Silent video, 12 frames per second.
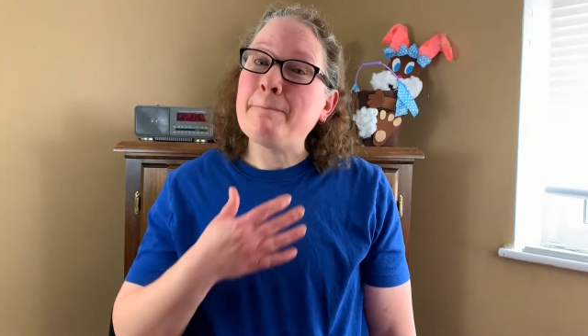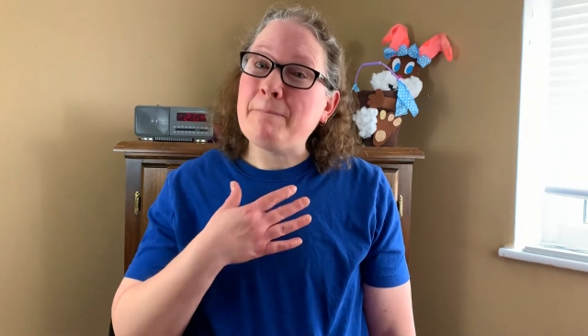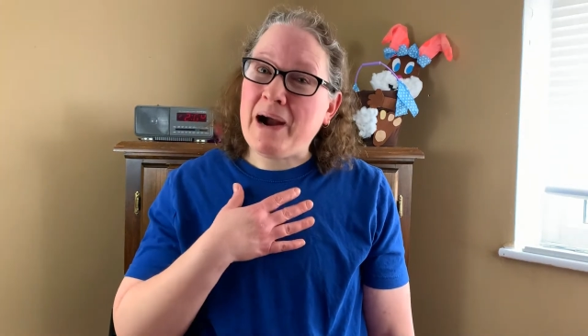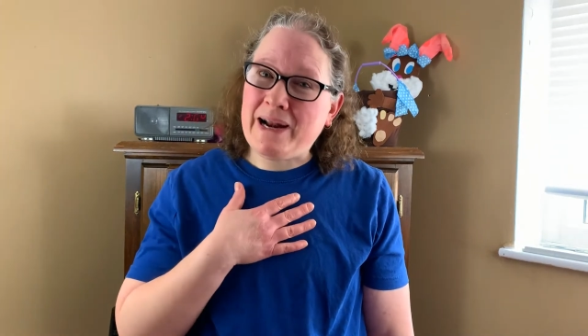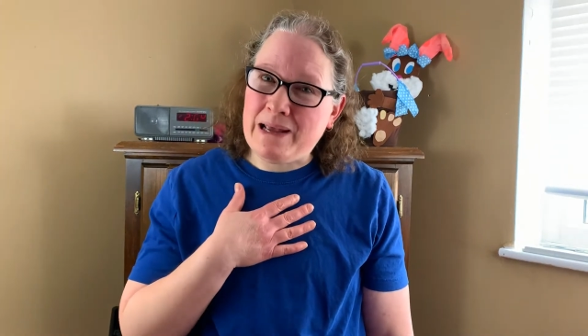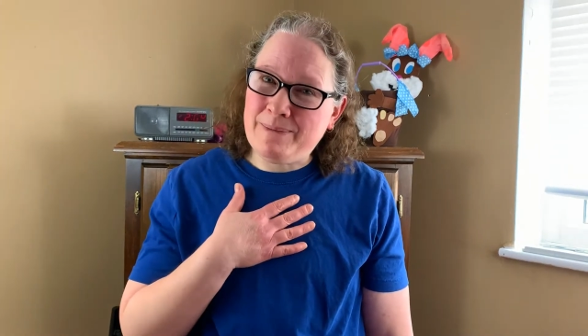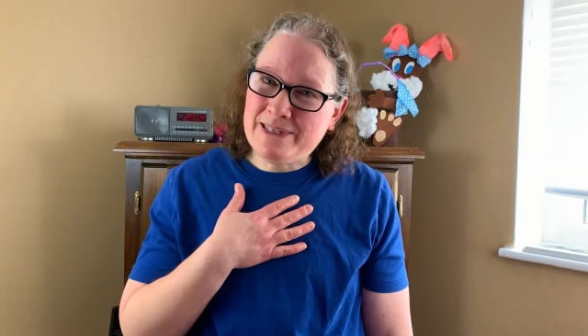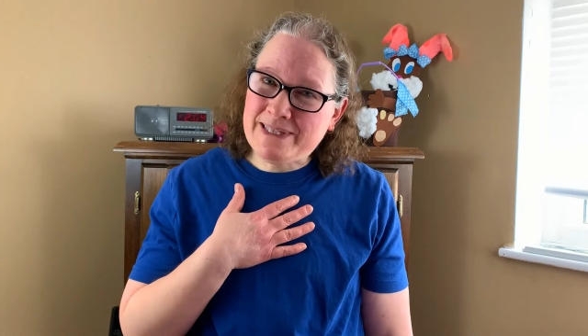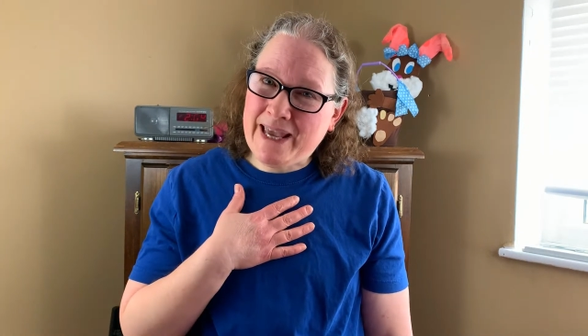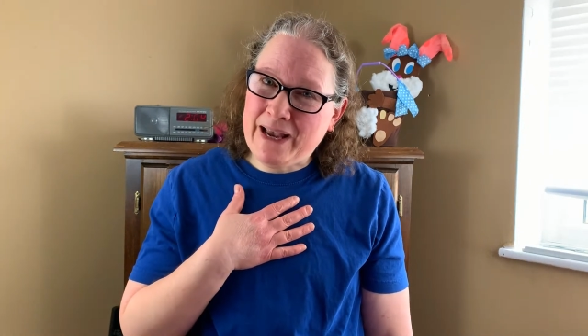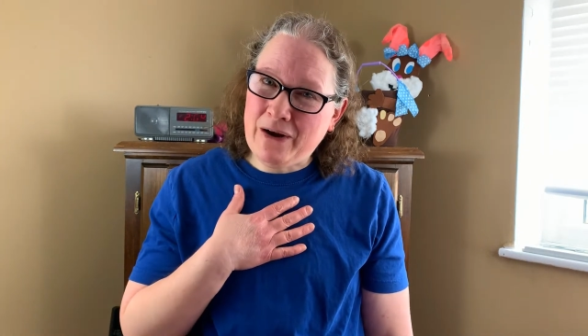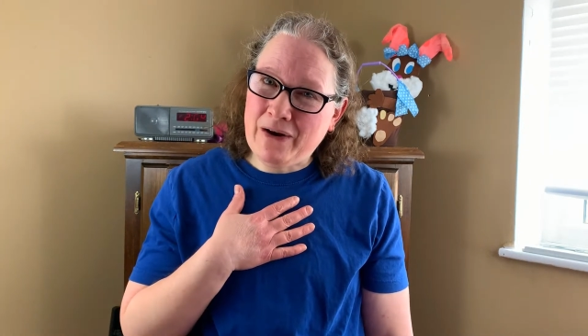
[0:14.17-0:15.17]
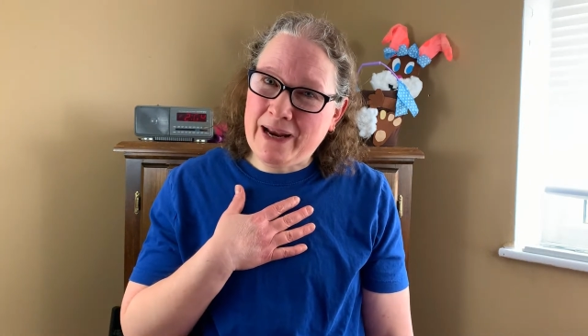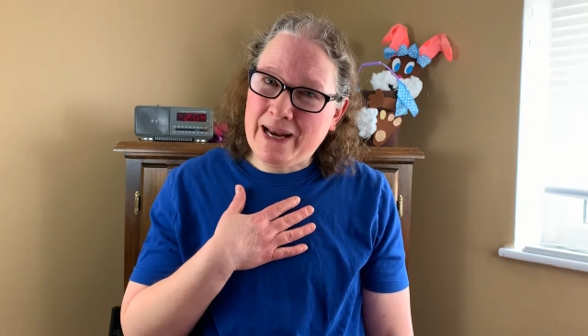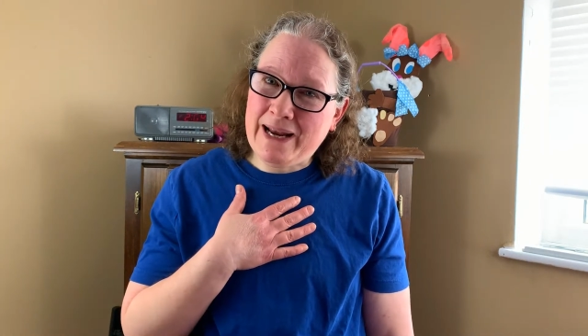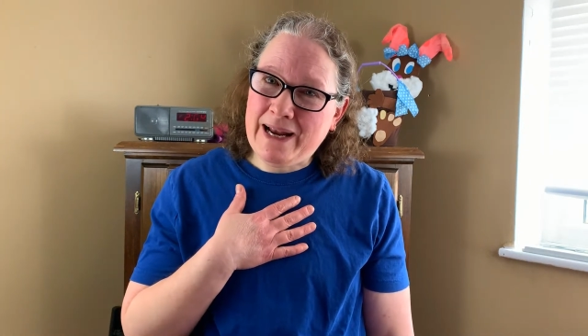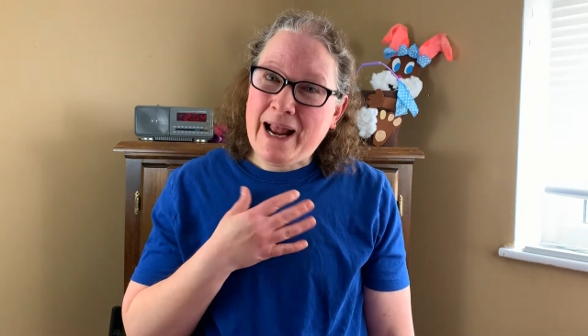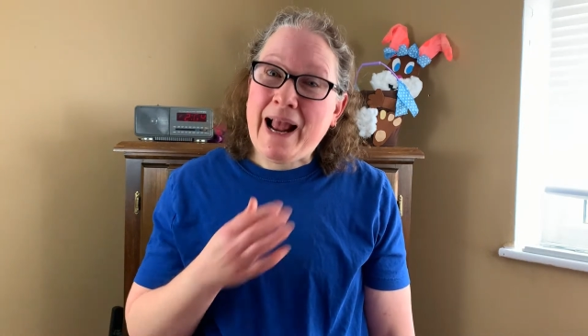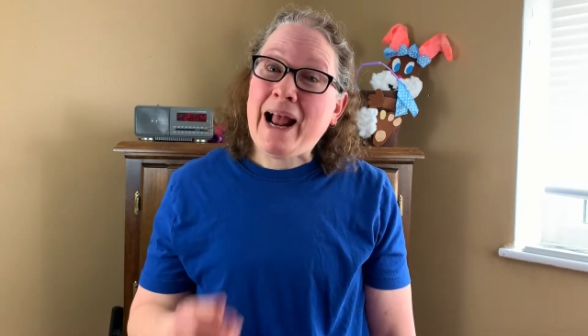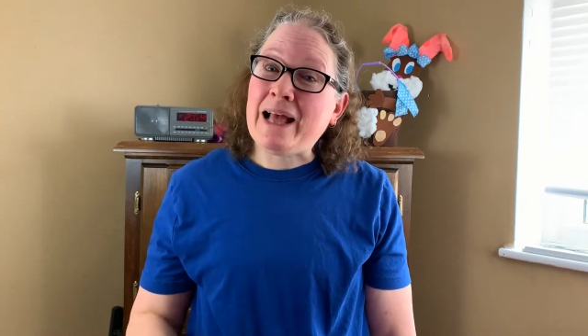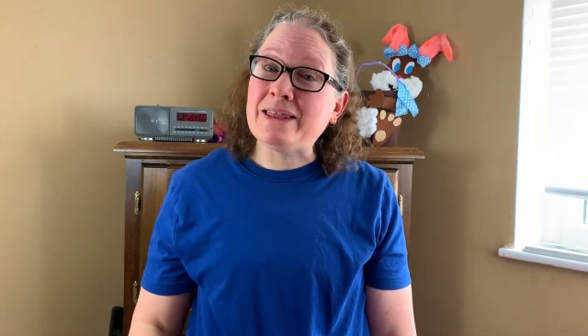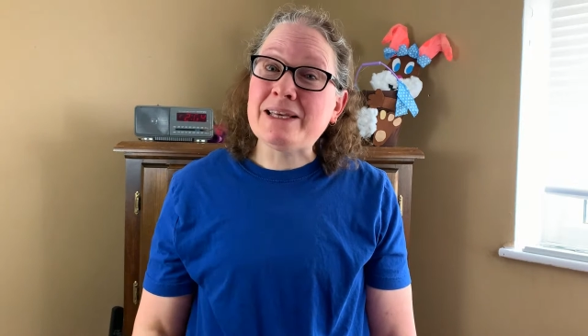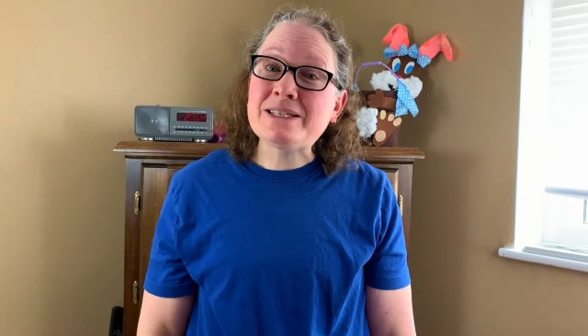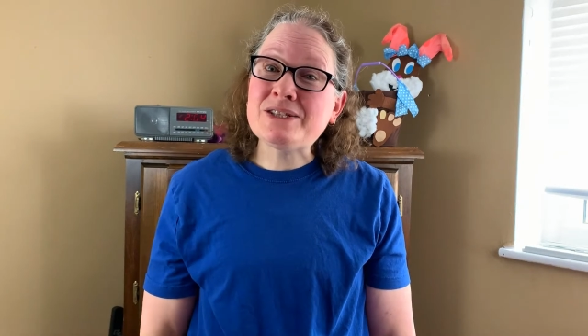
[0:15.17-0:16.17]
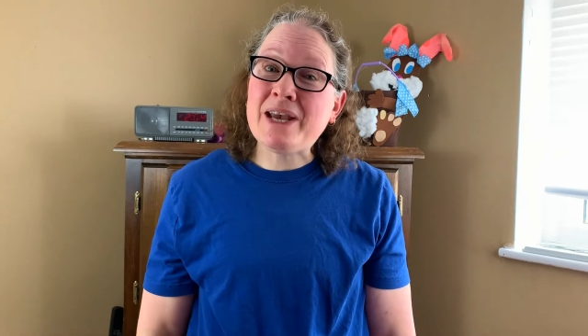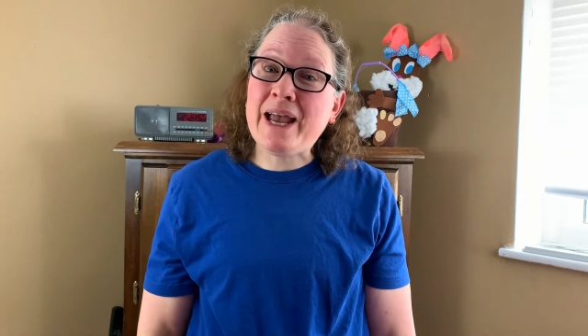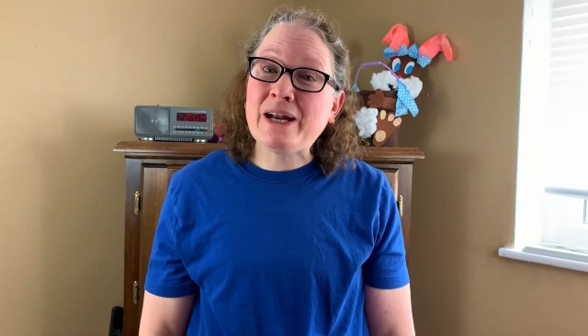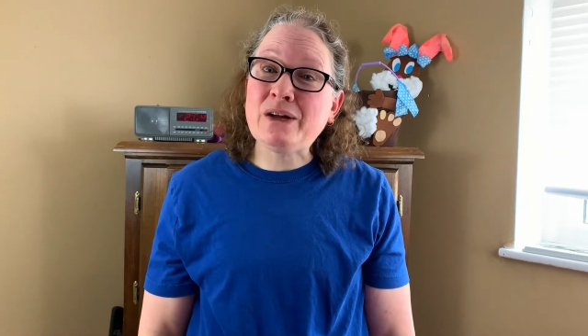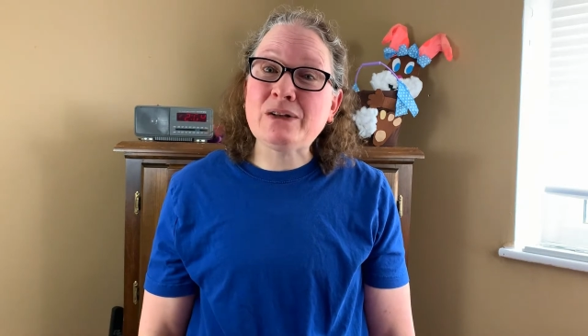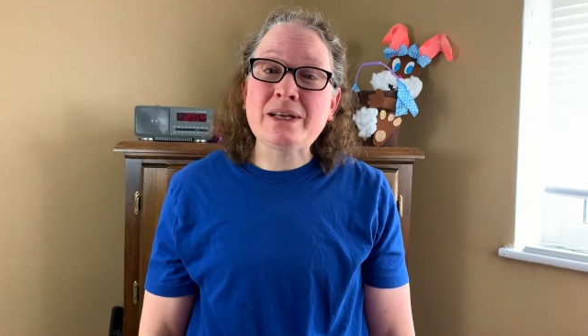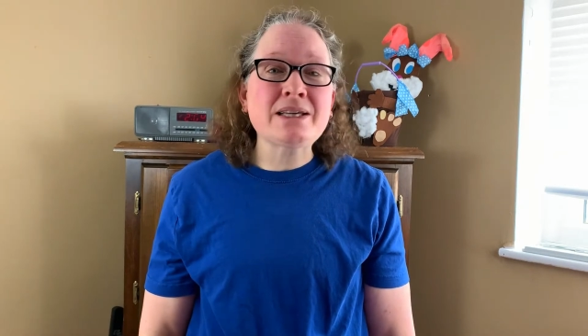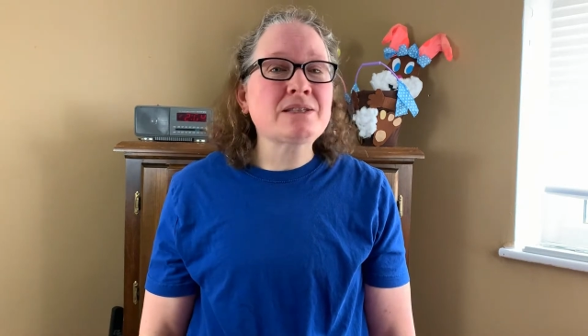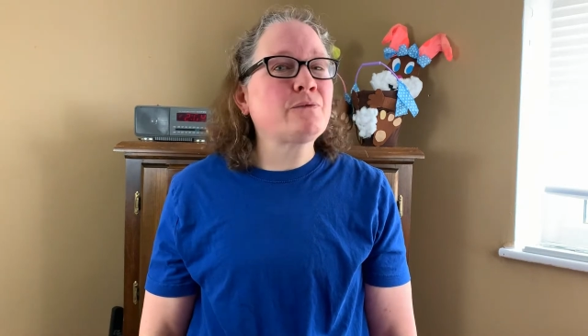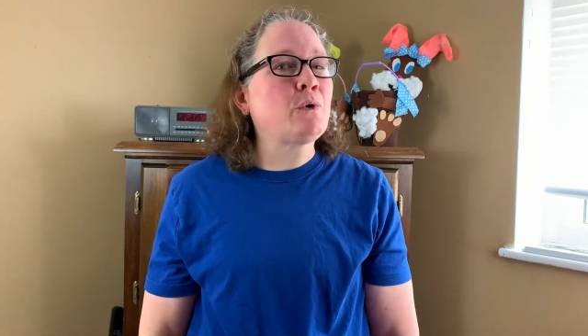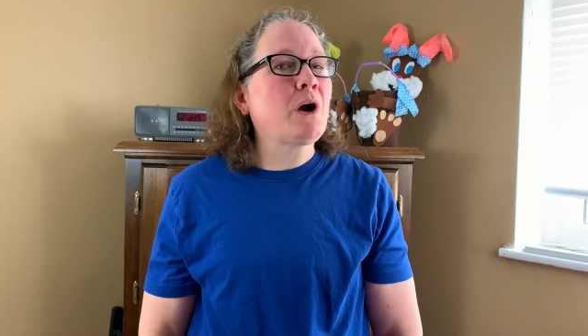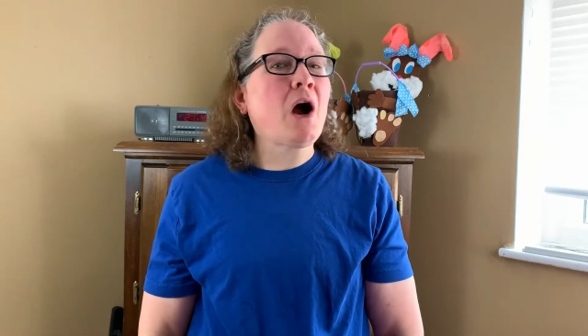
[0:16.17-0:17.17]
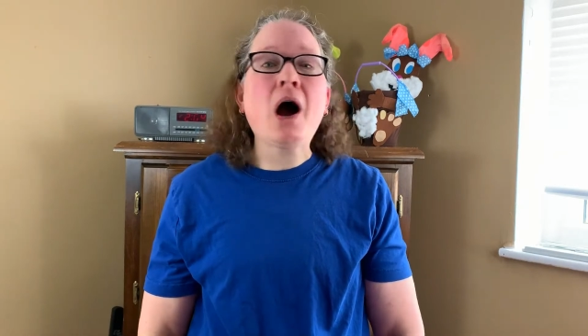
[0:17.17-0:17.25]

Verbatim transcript: my name is Kari, and this channel is for